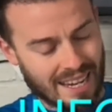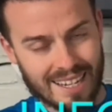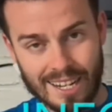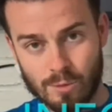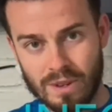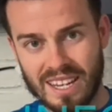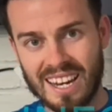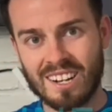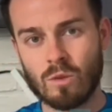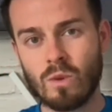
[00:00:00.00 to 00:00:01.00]
Let's
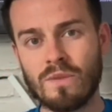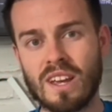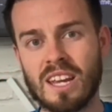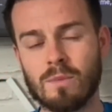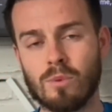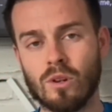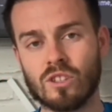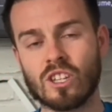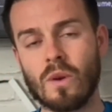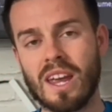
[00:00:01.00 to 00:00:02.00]
begin with input.
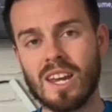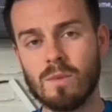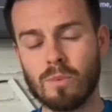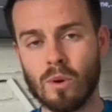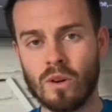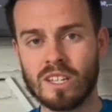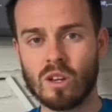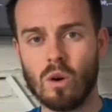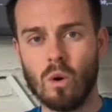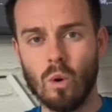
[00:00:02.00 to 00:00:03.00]
So input
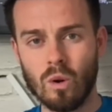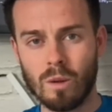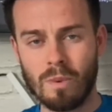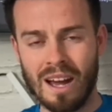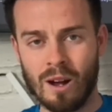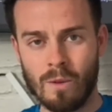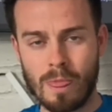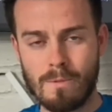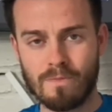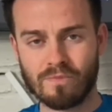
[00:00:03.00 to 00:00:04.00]
is all about
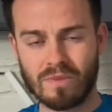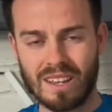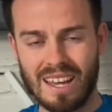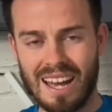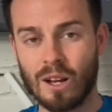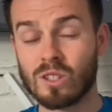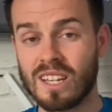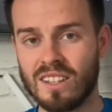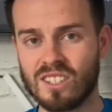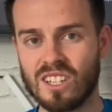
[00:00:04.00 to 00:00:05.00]
our
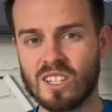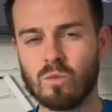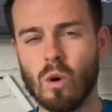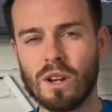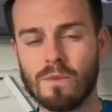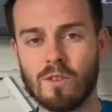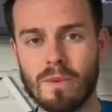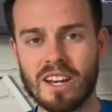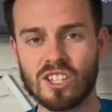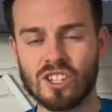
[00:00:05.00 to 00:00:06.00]
senses, what
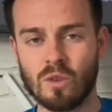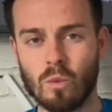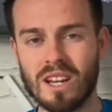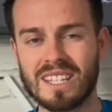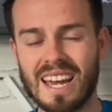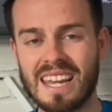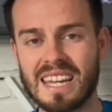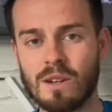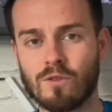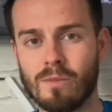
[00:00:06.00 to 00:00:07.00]
information we
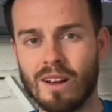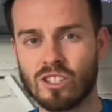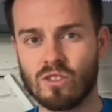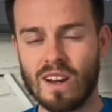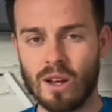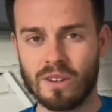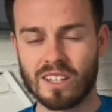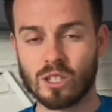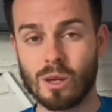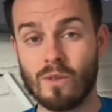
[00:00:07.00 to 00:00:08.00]
take in from our
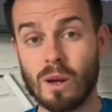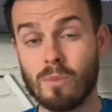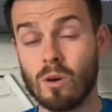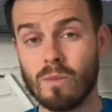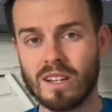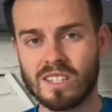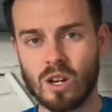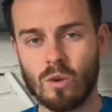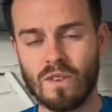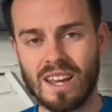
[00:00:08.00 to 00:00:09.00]
surroundings. So if I put
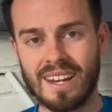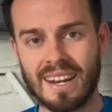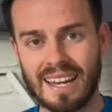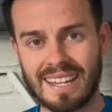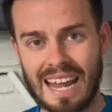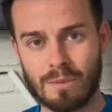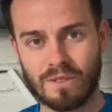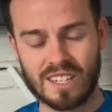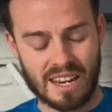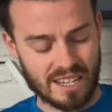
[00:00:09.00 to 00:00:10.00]
myself in a game of
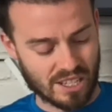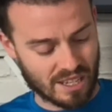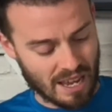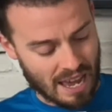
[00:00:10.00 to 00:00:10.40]
tennis